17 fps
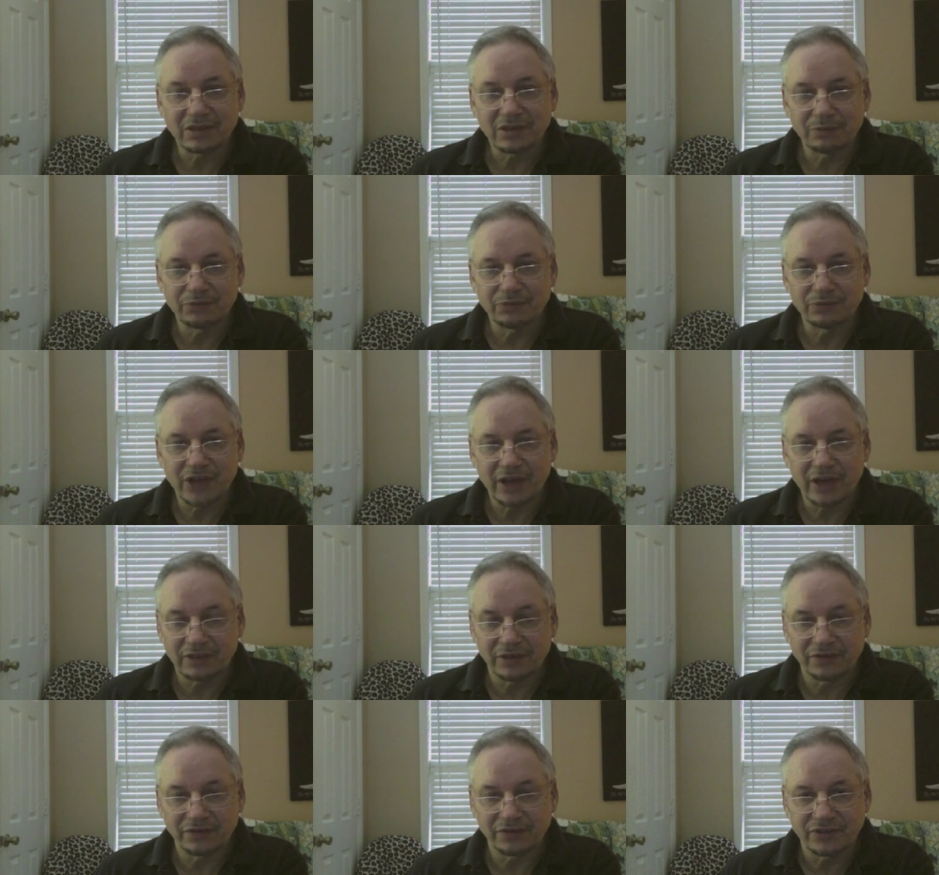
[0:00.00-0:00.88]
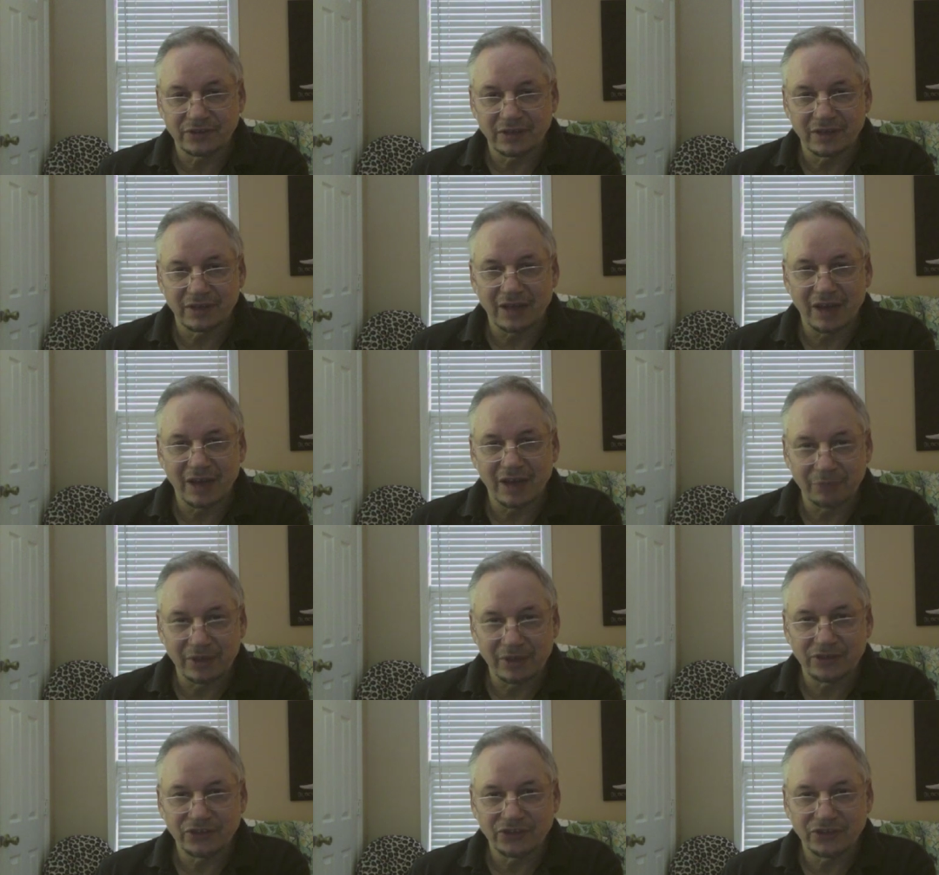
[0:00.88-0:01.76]
objectives have
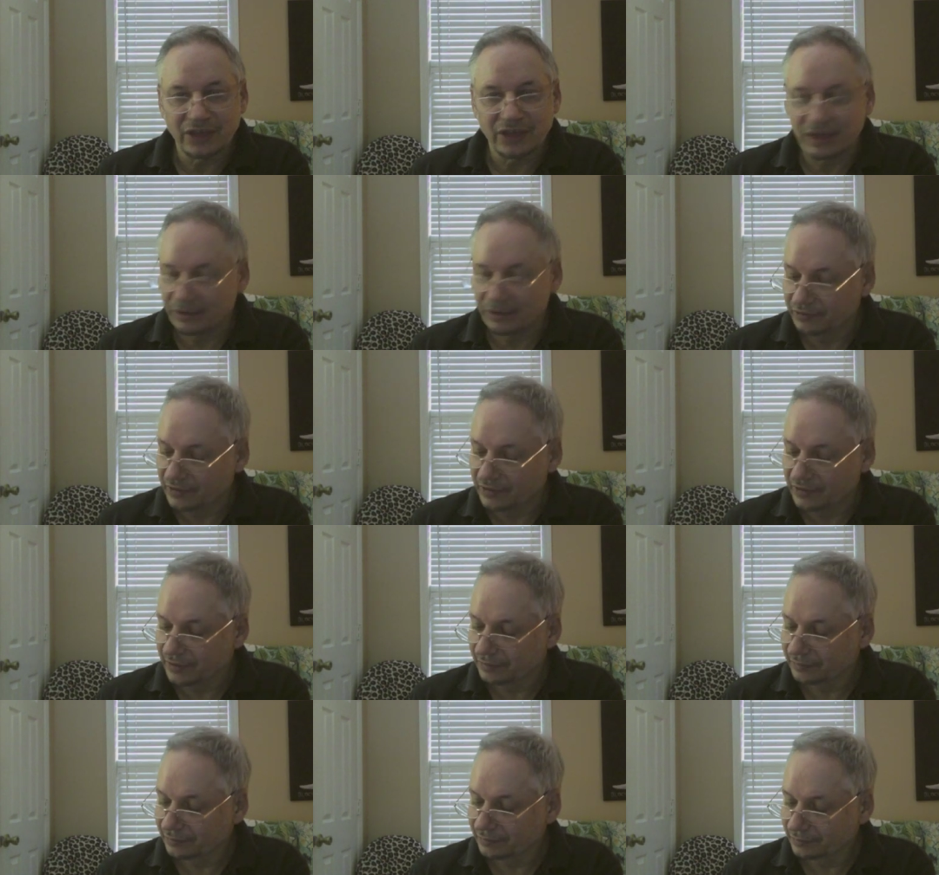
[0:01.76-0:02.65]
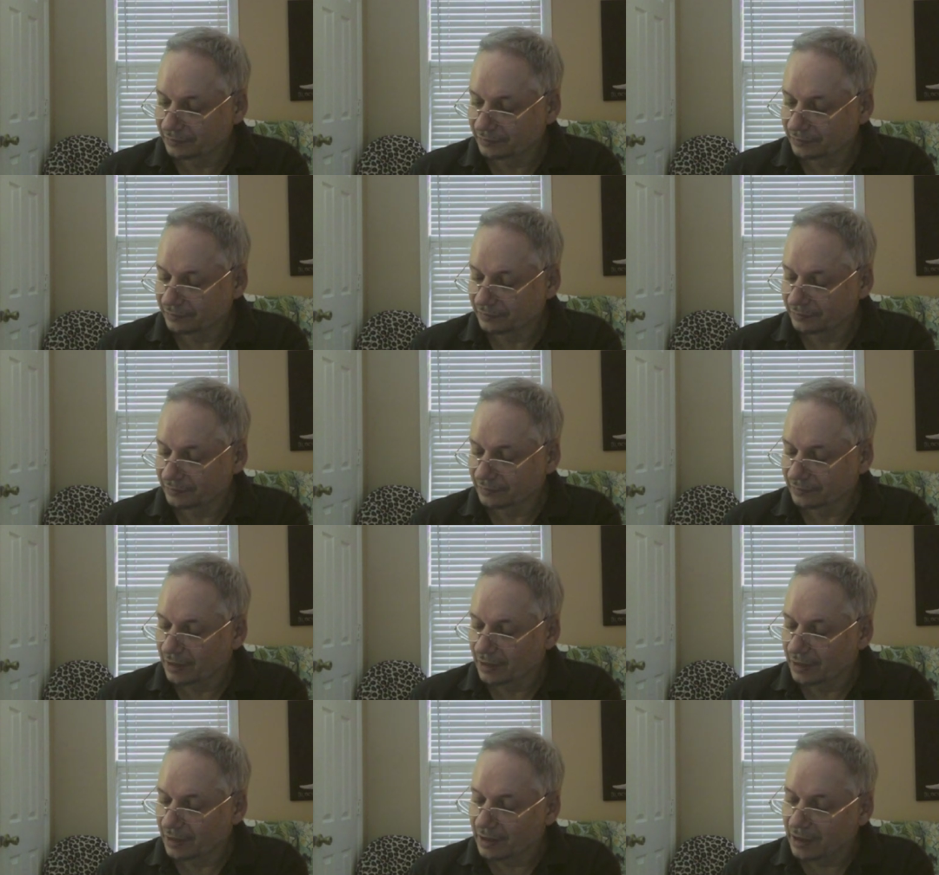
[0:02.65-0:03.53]
been achieved.
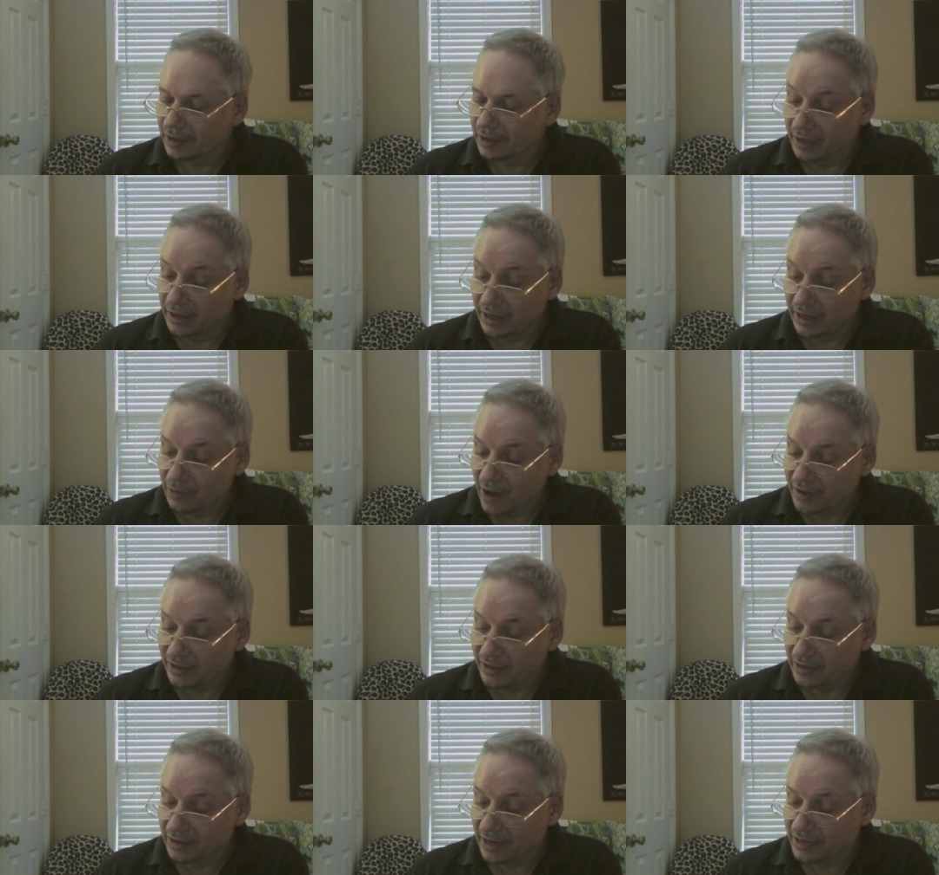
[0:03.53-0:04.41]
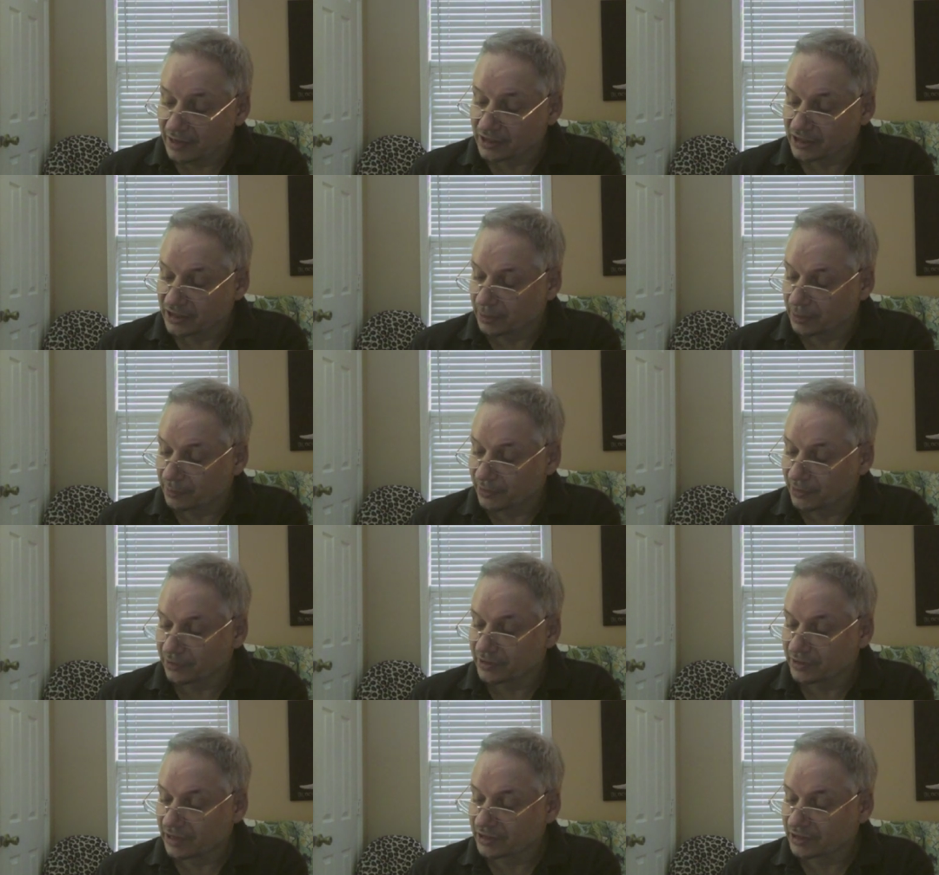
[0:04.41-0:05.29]
He recognizes the pure
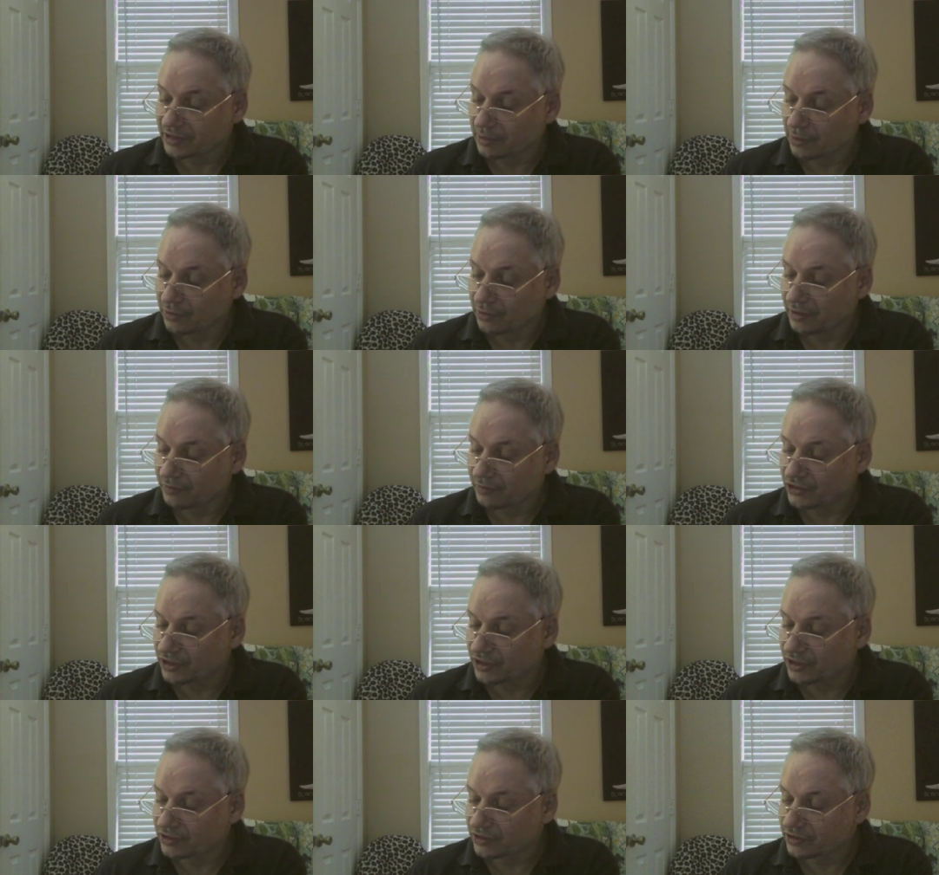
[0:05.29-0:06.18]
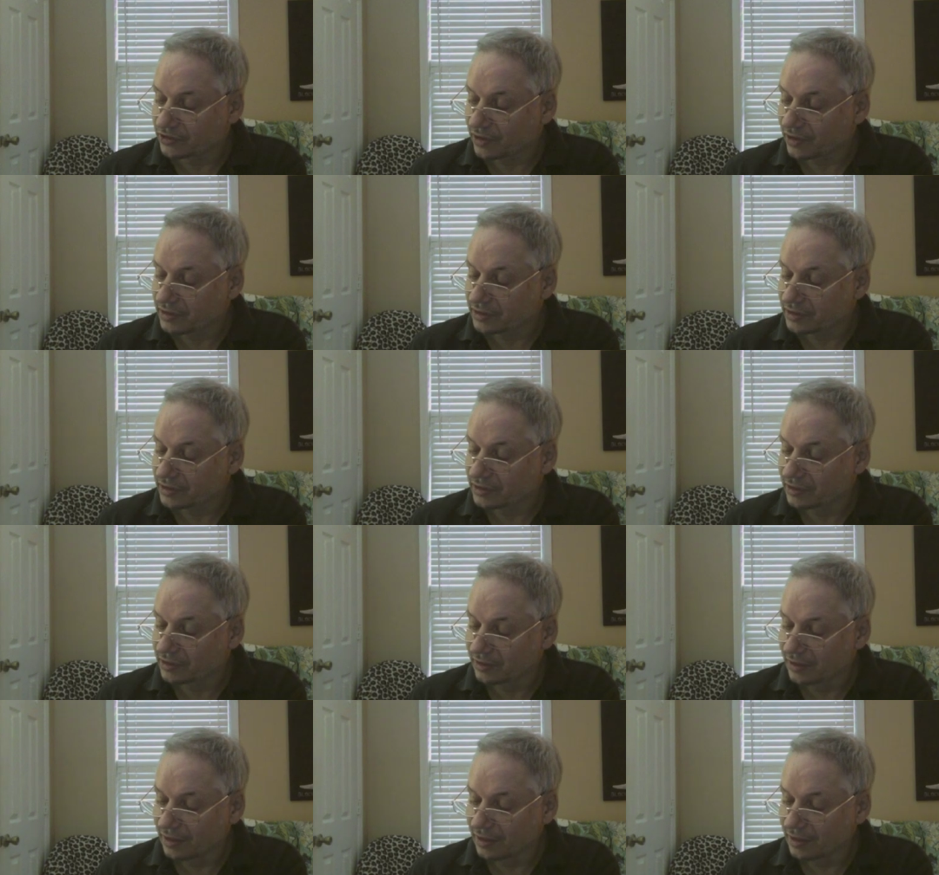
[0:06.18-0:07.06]
testimony of Jesus Christ
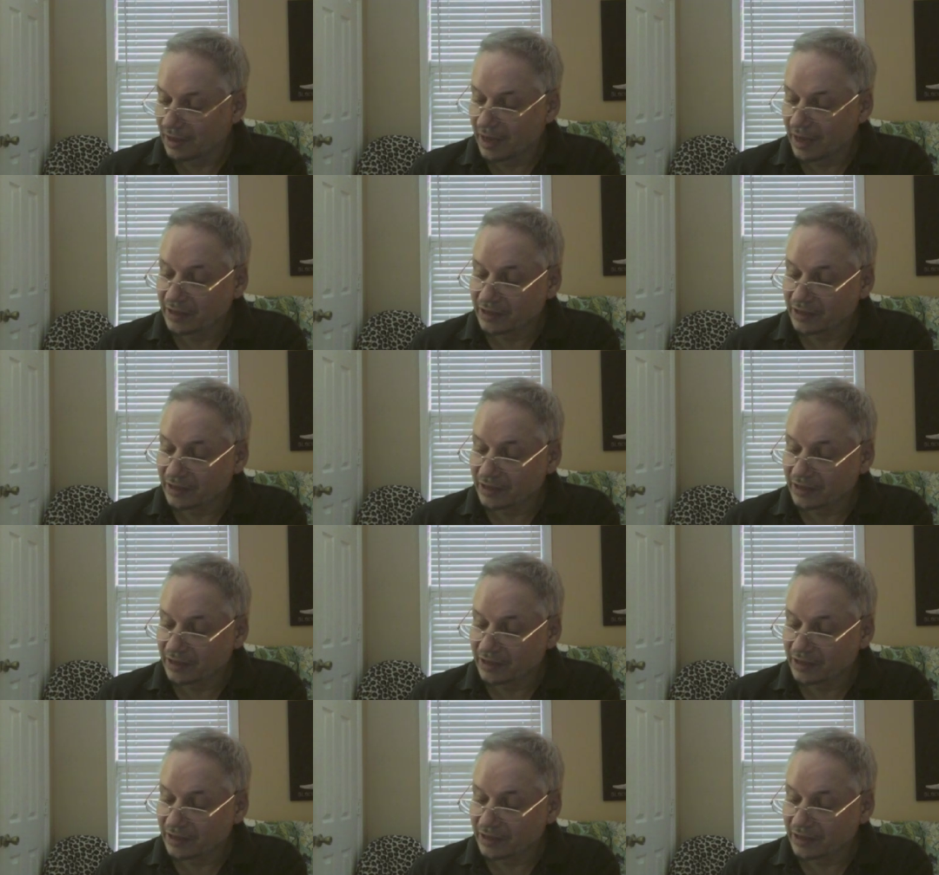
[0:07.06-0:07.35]
and